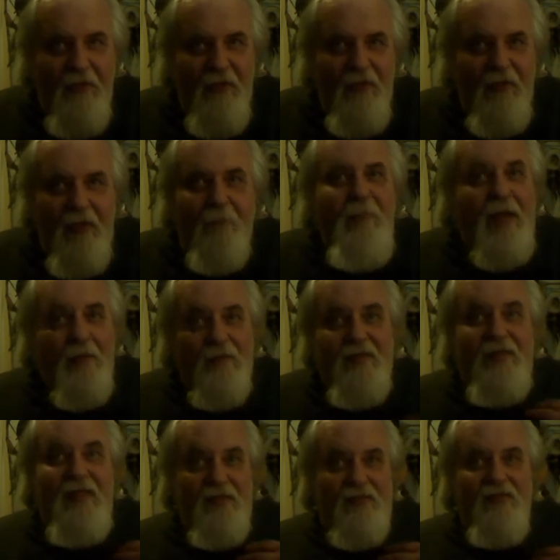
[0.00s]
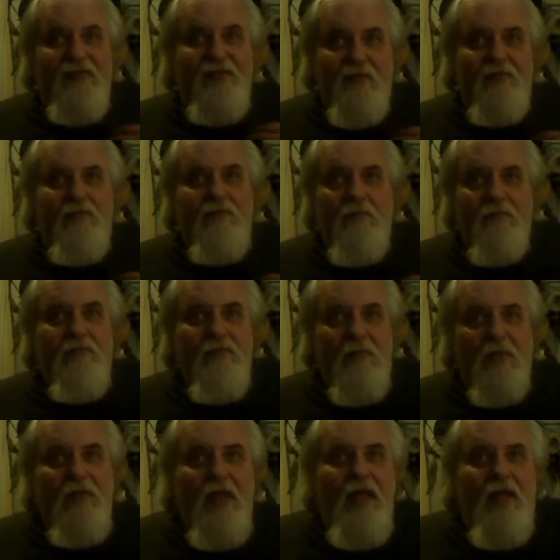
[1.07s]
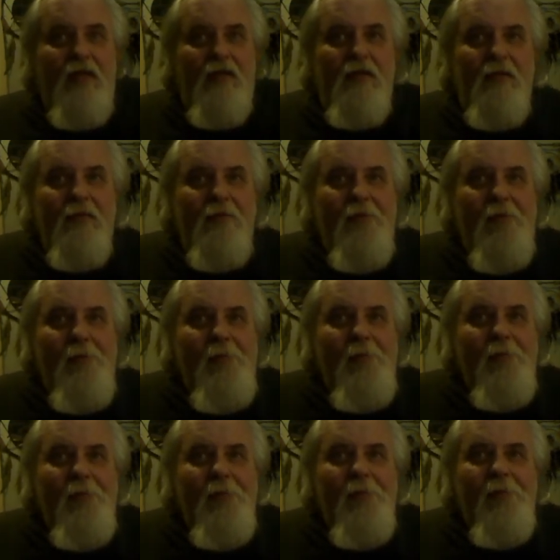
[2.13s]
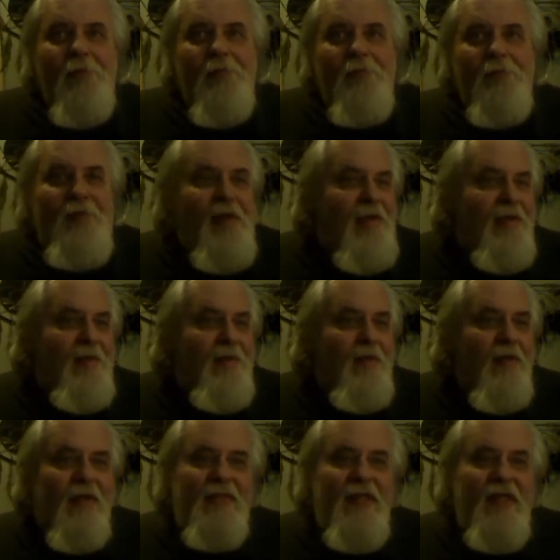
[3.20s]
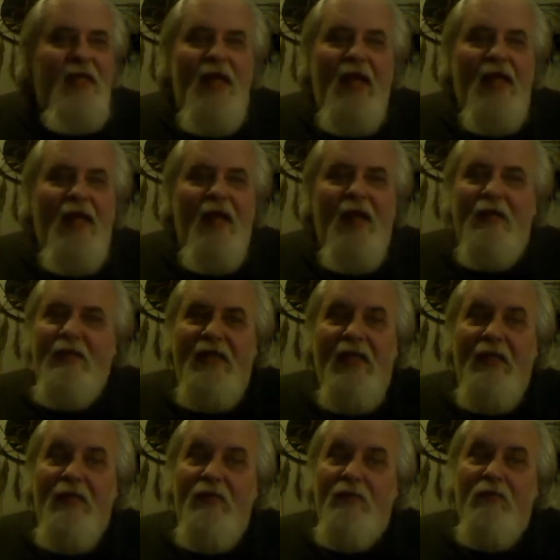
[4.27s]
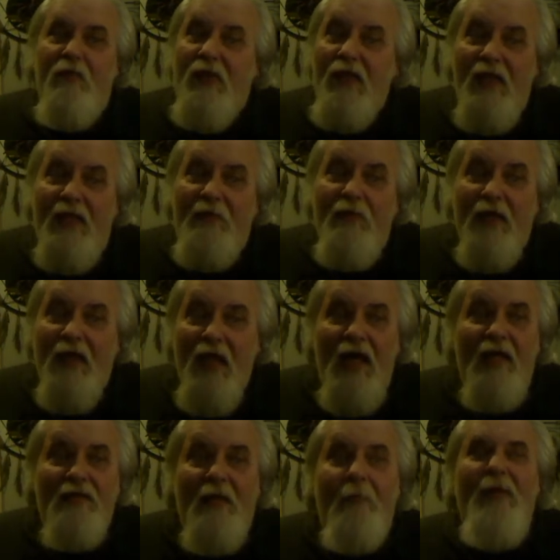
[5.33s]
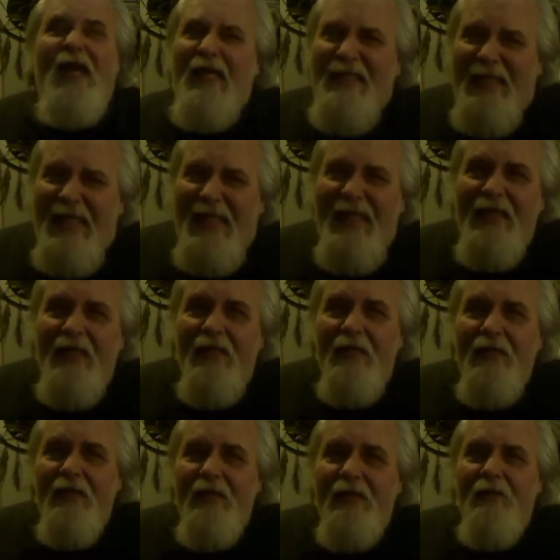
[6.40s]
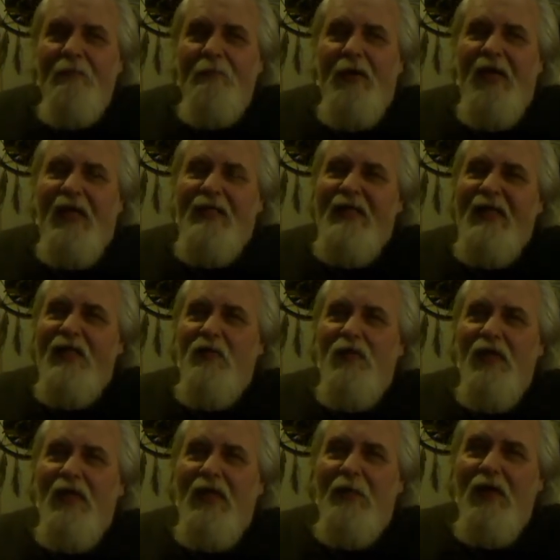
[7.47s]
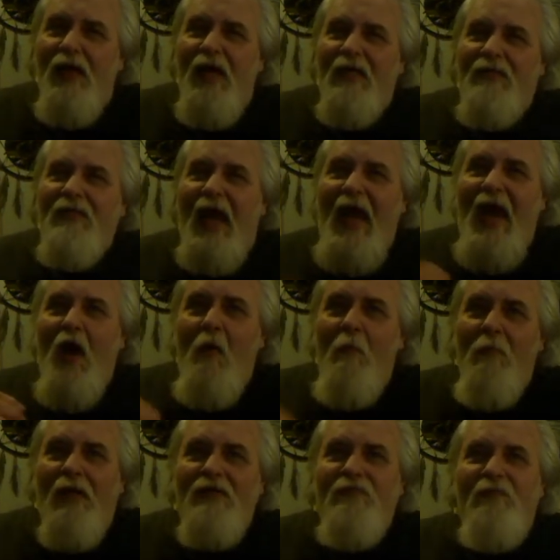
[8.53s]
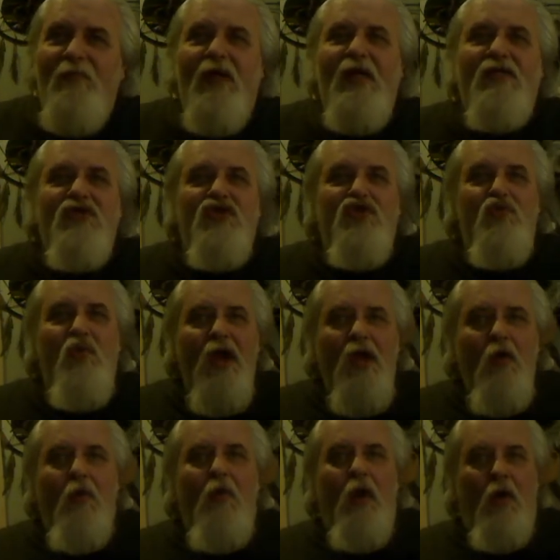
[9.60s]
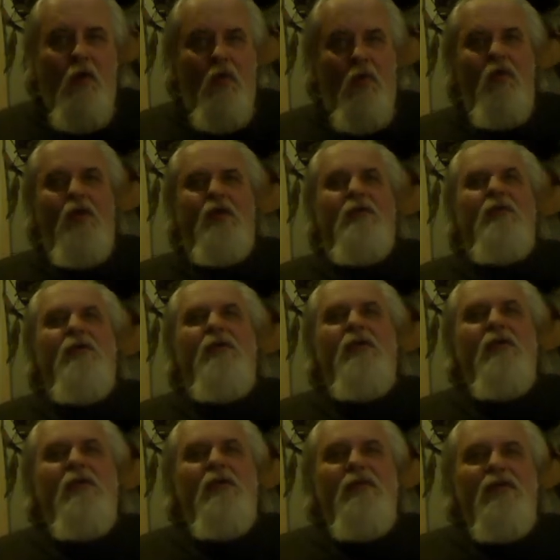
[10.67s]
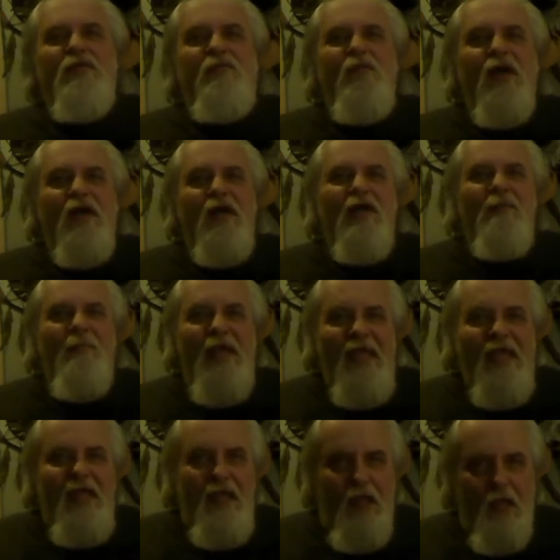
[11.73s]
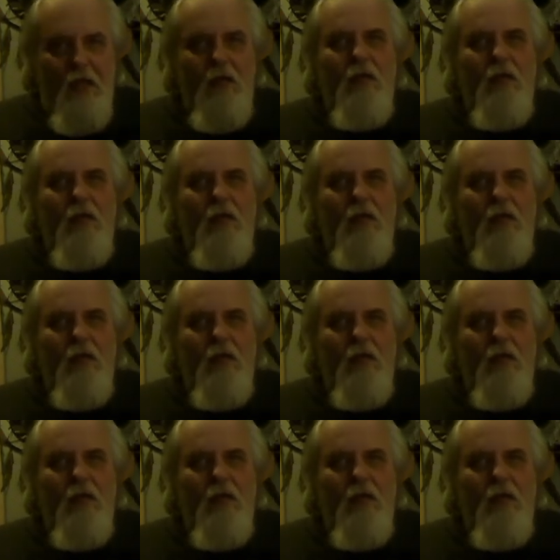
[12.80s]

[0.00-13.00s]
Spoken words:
about this. Okay, then, like I said, I didn't really realize. I mean, I did, but I didn't really realize how much fucking stranglehold this fucking media